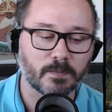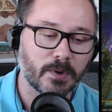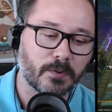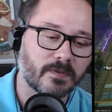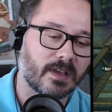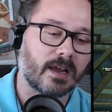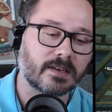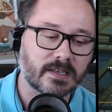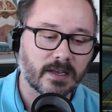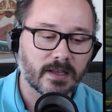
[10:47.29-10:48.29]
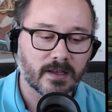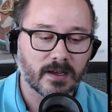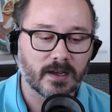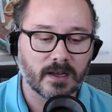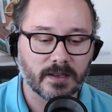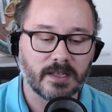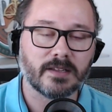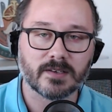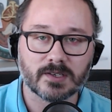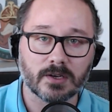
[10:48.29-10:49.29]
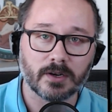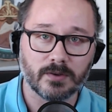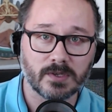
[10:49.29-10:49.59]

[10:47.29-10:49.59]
Both tanks need to start